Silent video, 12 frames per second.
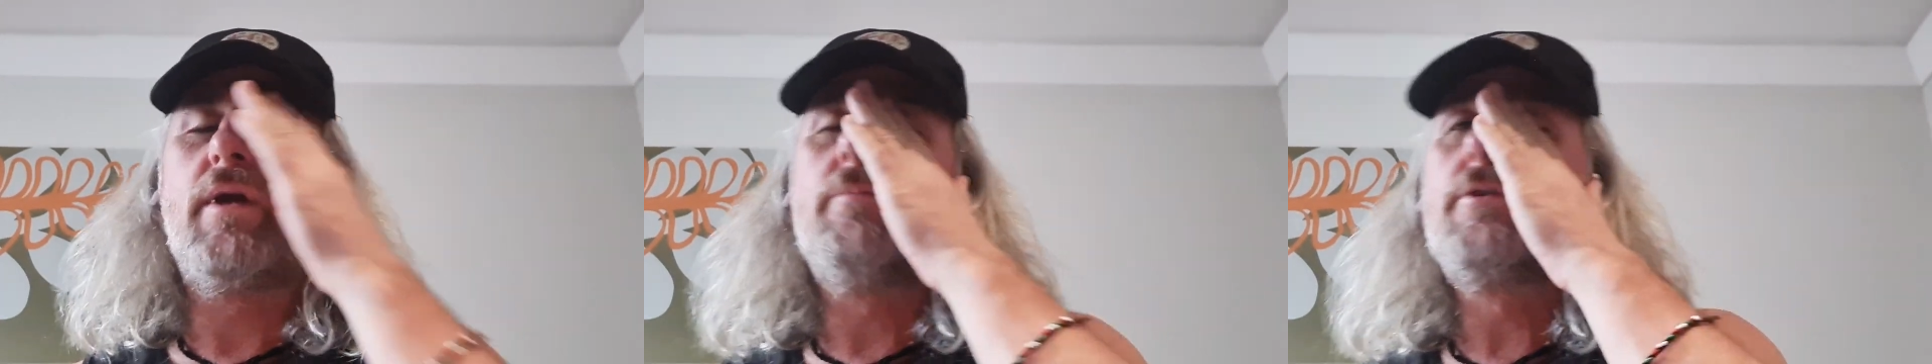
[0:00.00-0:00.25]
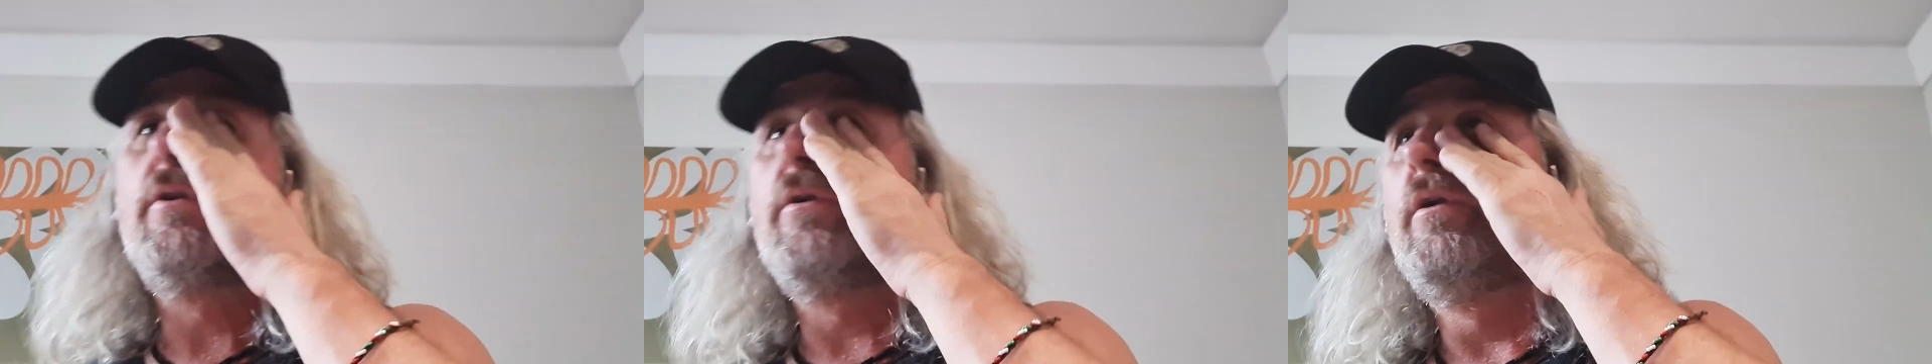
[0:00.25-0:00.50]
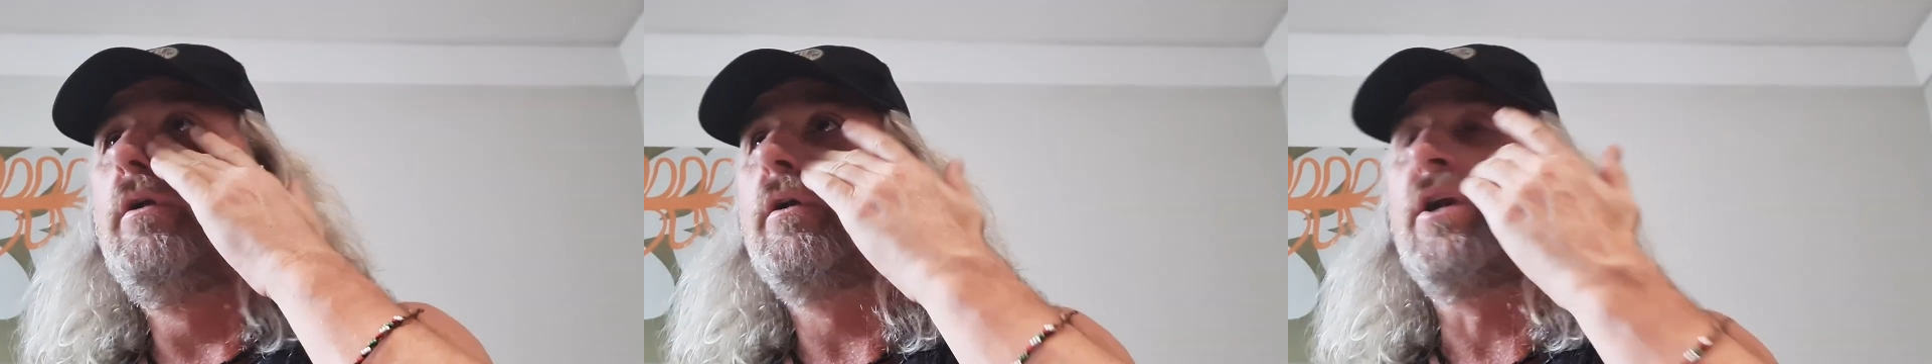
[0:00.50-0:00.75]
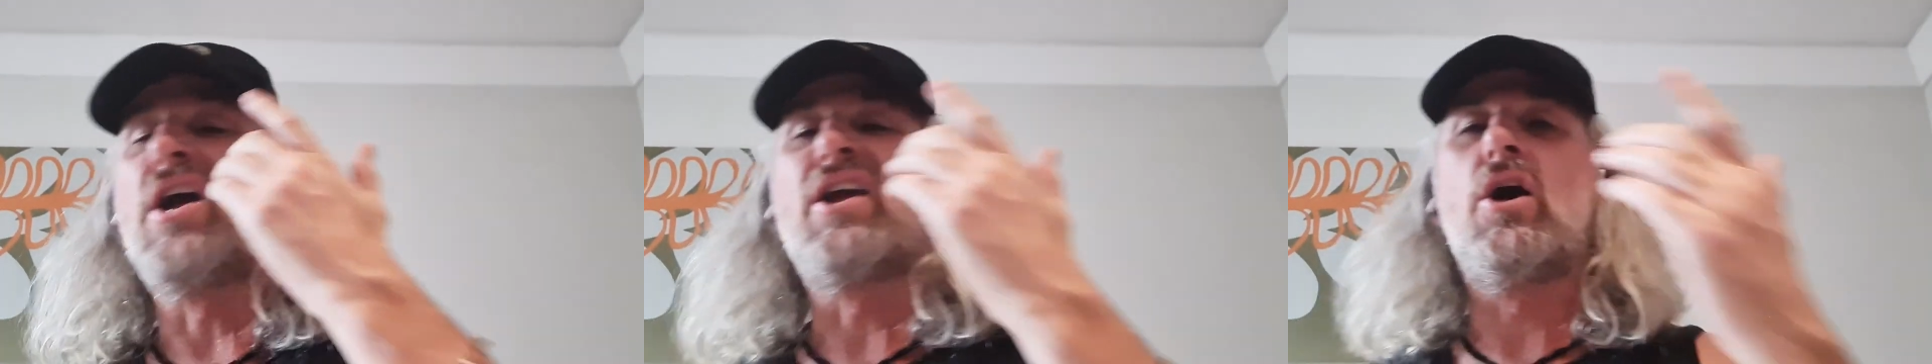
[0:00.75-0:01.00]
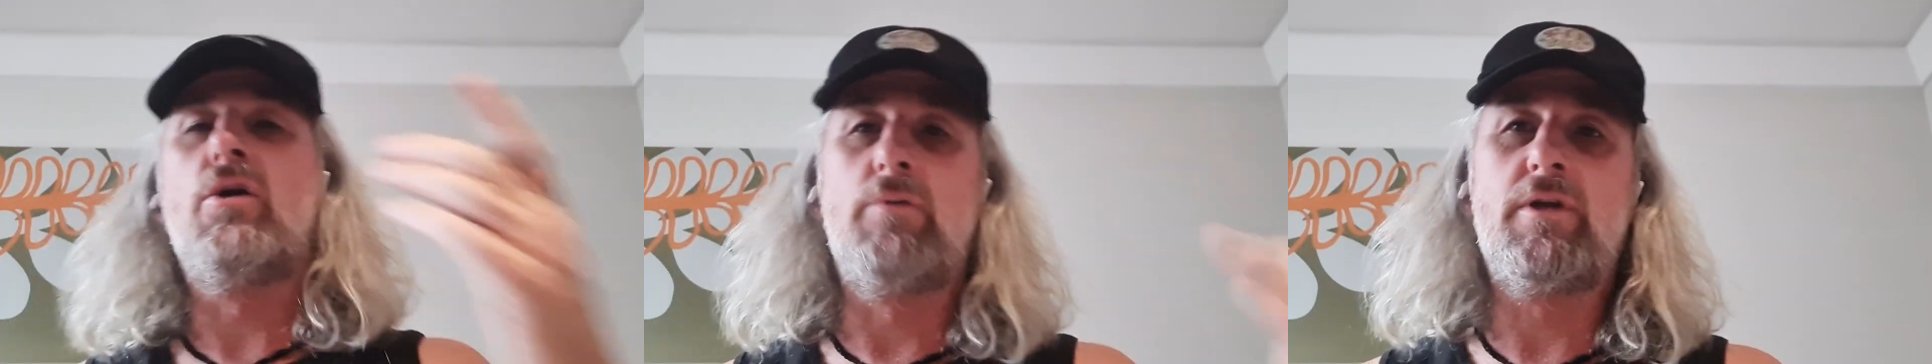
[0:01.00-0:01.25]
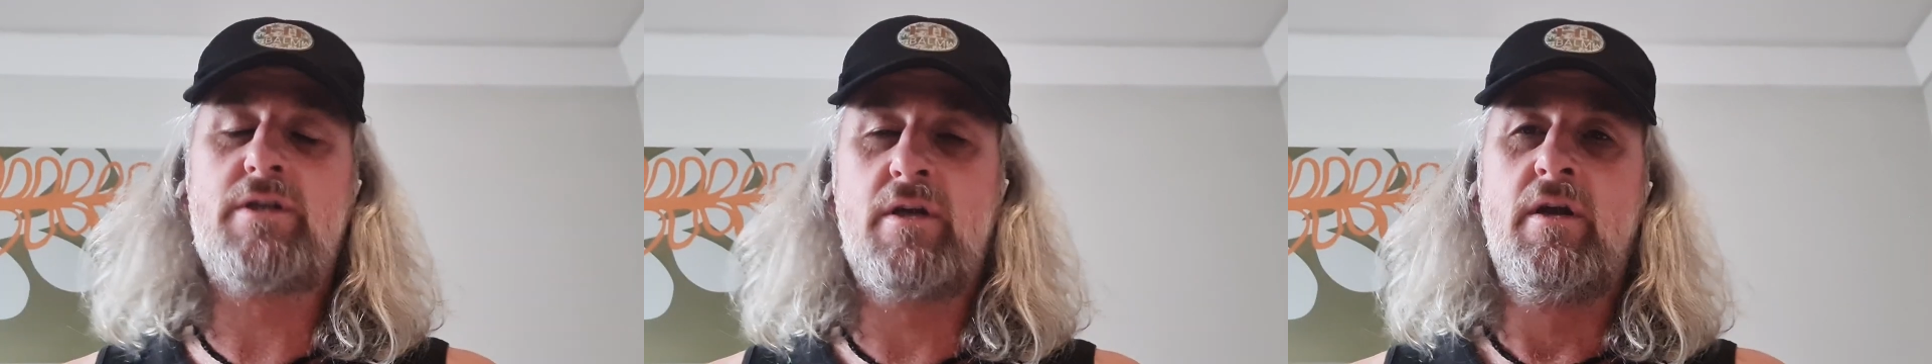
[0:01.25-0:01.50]
I'm still going
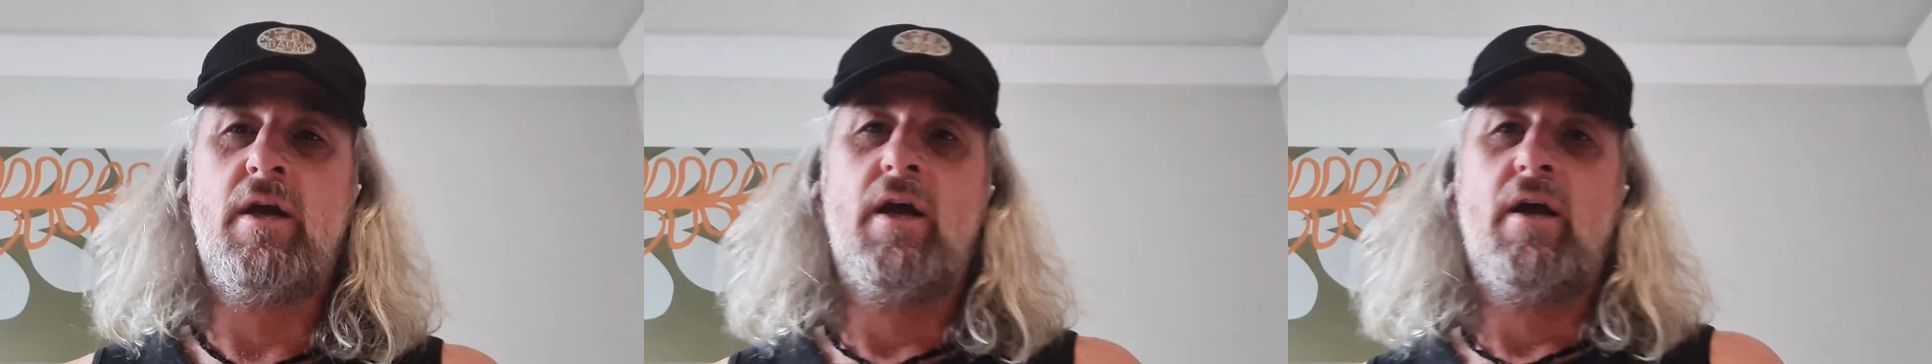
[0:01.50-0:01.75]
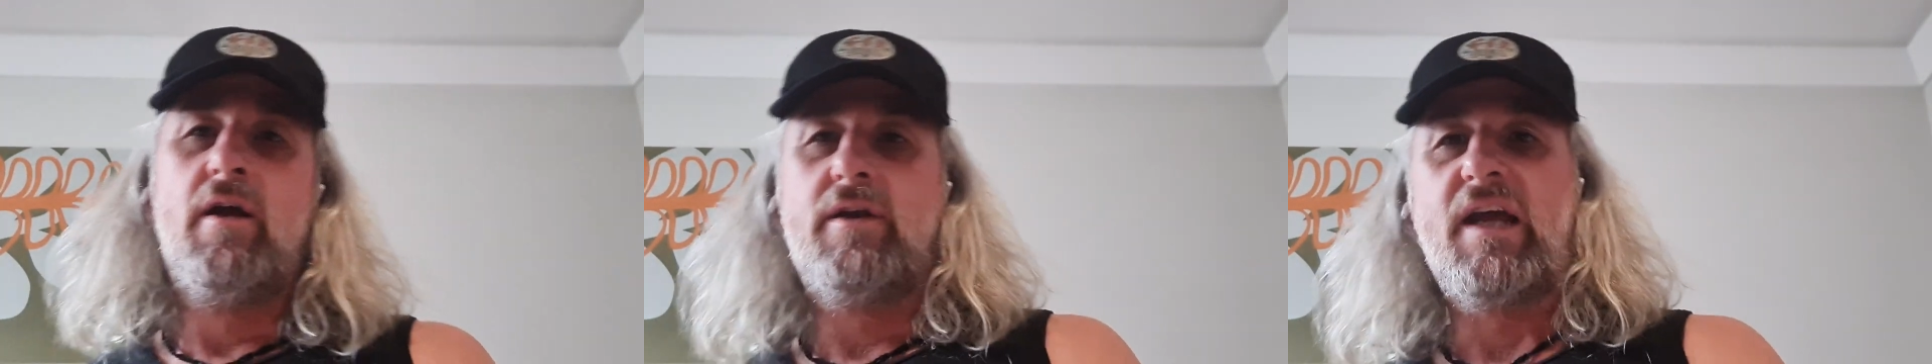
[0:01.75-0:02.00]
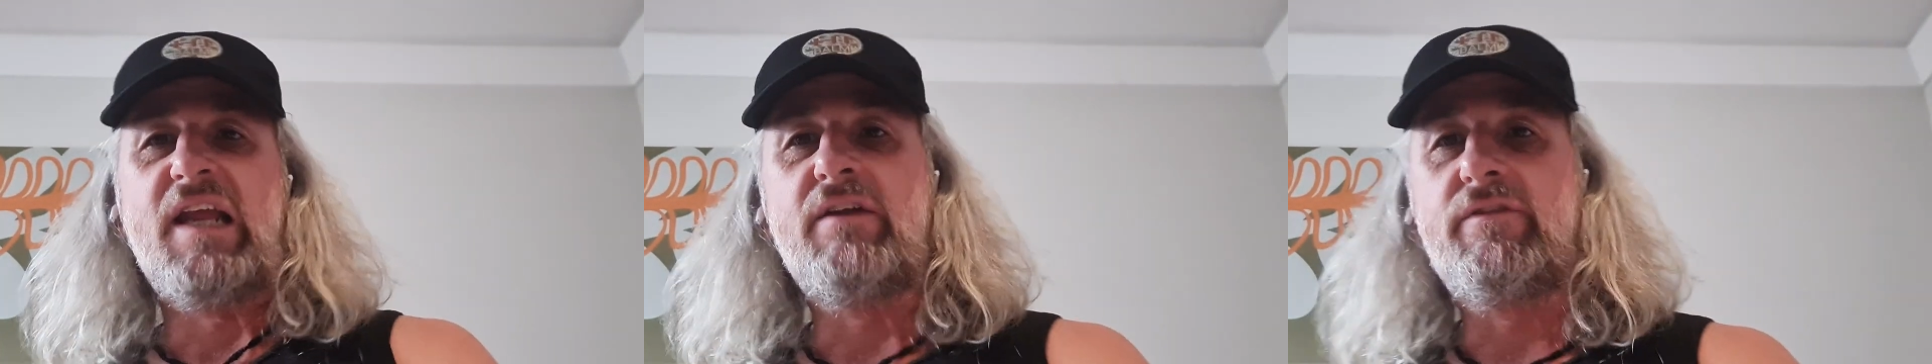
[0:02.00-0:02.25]
homeless end